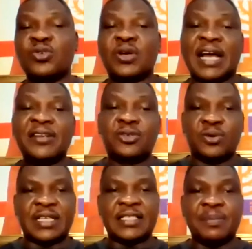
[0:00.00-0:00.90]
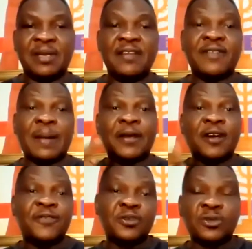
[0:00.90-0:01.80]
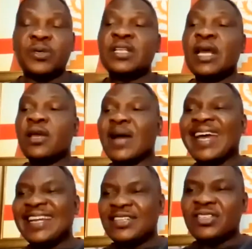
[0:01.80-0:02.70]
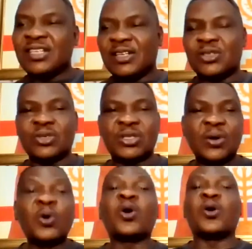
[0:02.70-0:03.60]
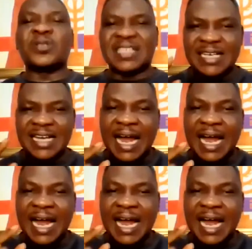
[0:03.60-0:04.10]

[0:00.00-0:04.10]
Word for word: you can't do it as a believer because if you do it, you are entering into the occult.